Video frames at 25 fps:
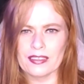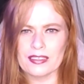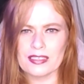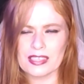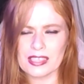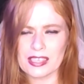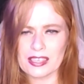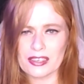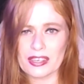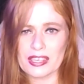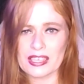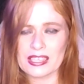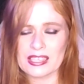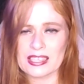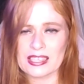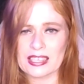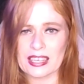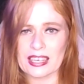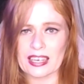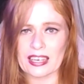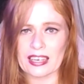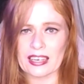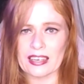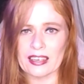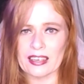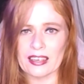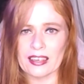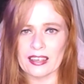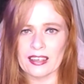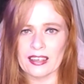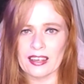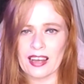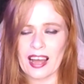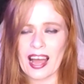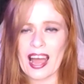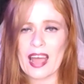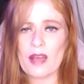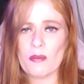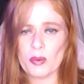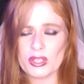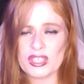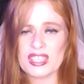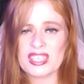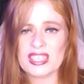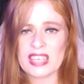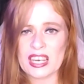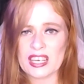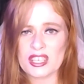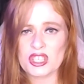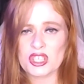Seriously. I
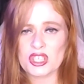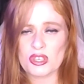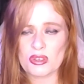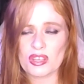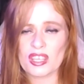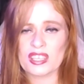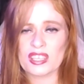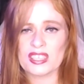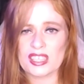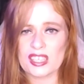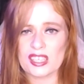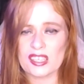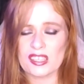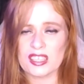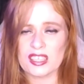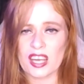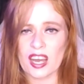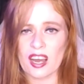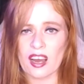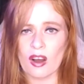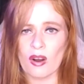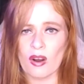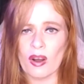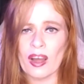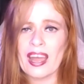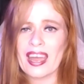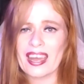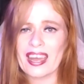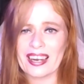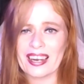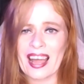will send you the dildo